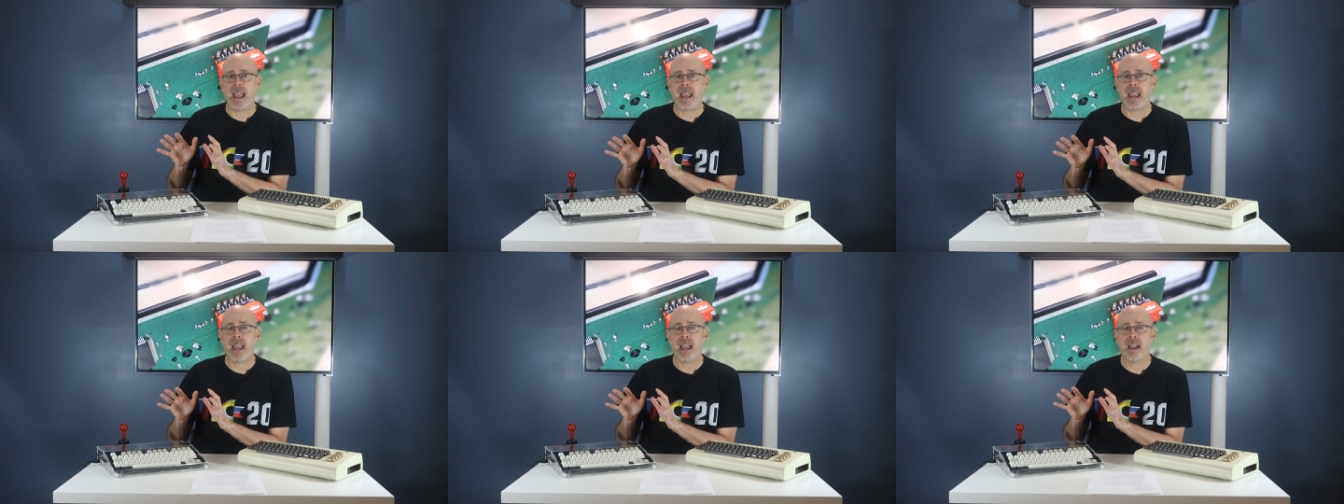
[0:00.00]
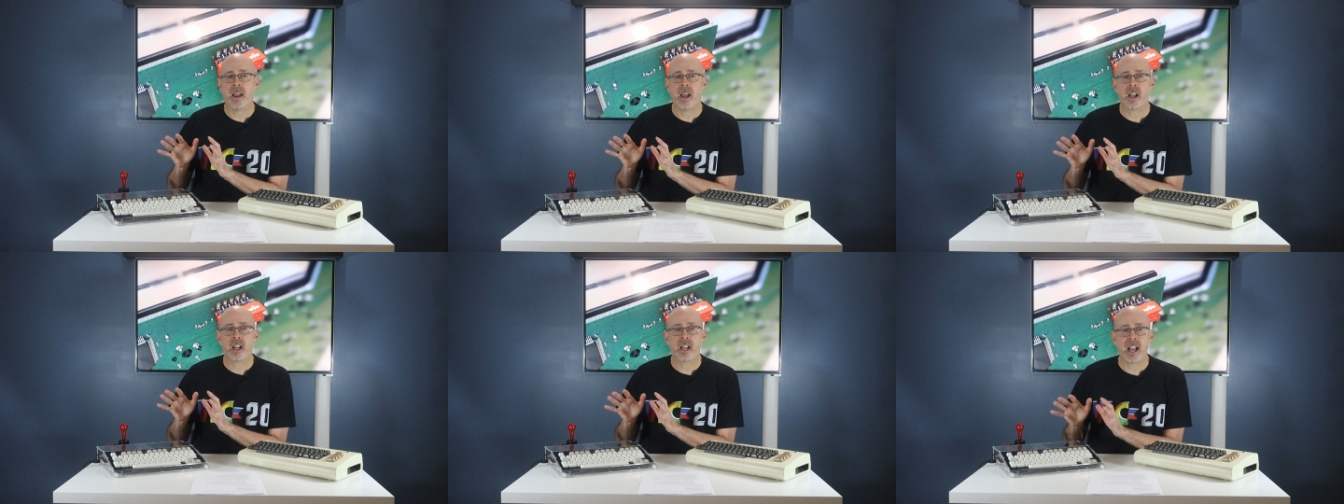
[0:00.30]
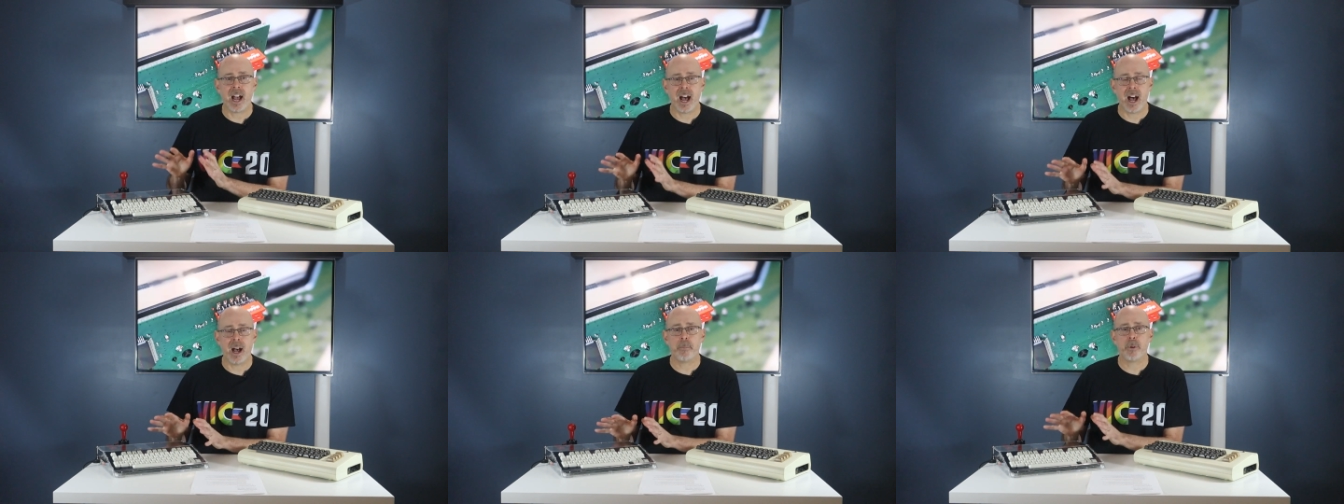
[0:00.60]
a
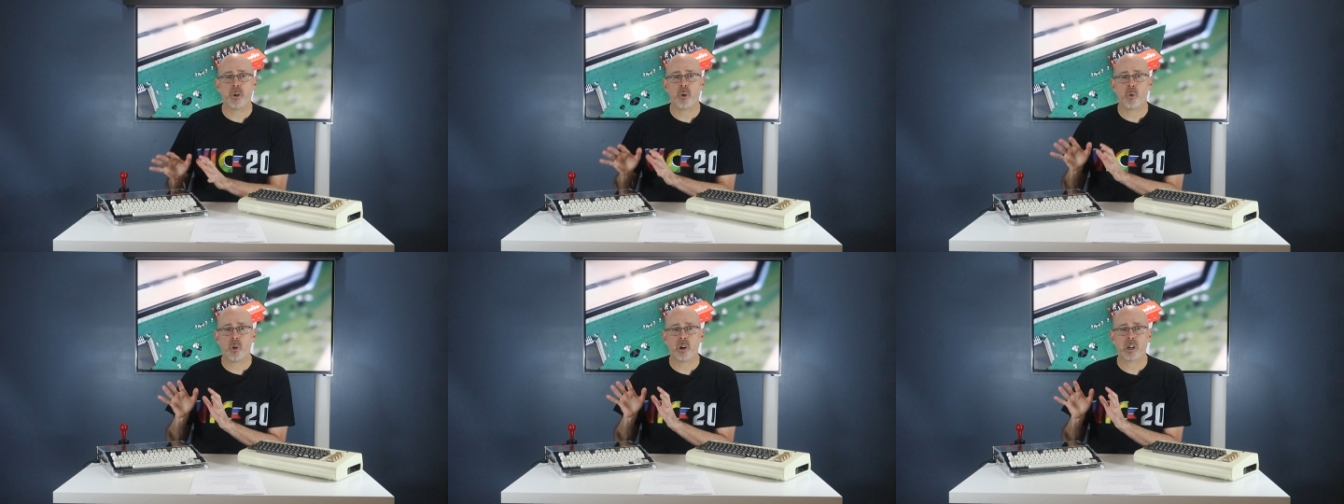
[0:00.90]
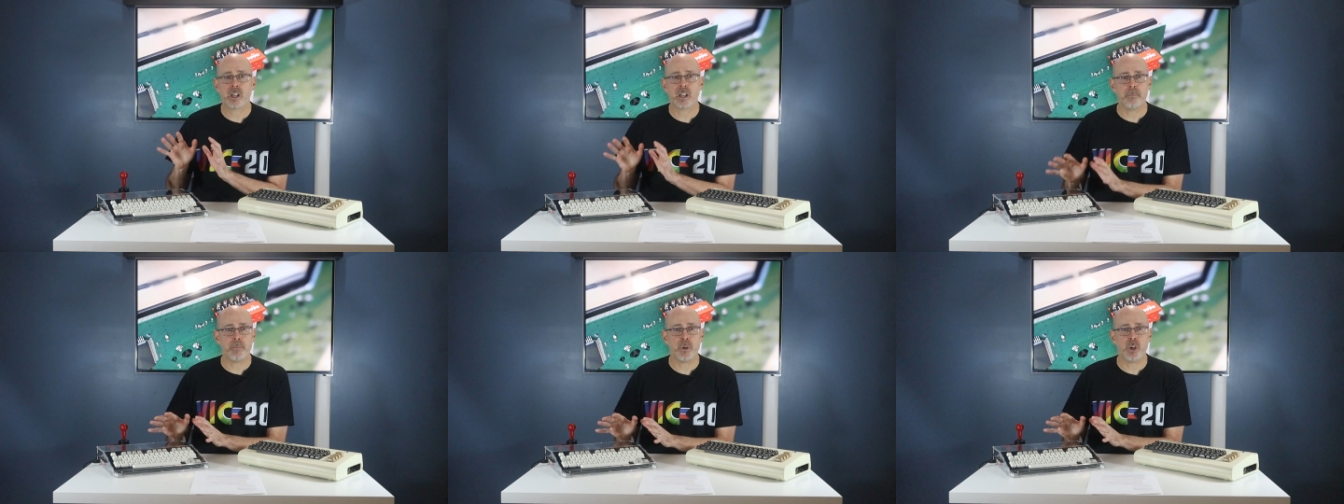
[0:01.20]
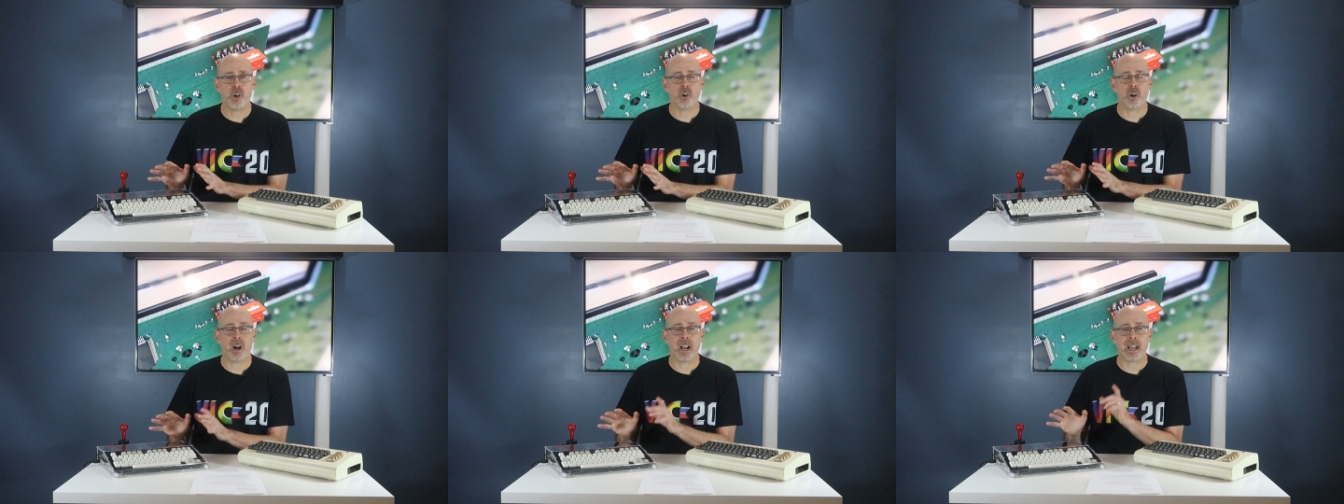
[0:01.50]
Commodore
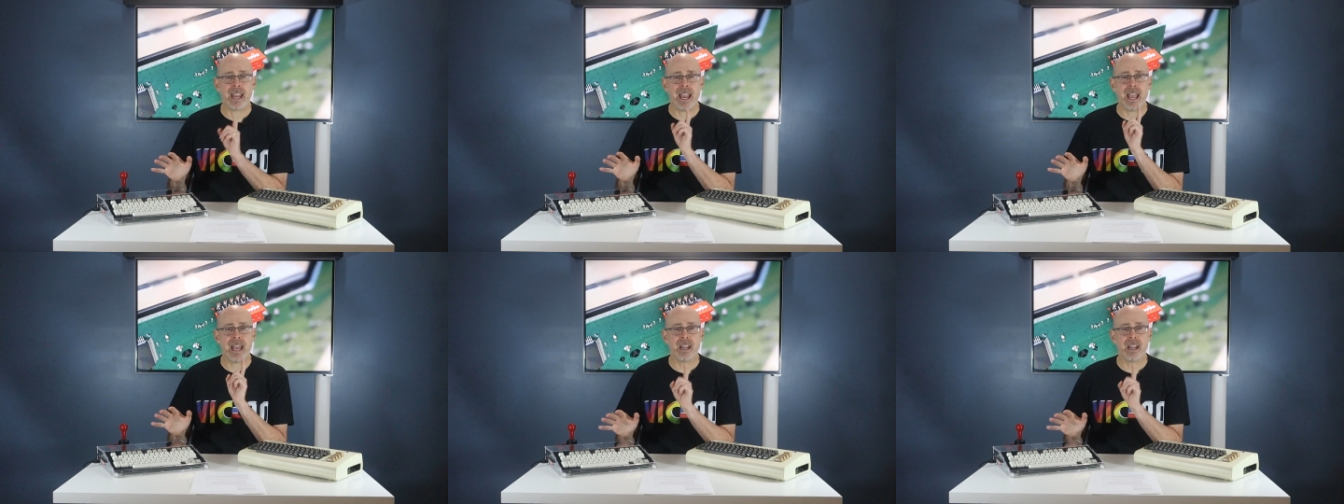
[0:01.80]
computer.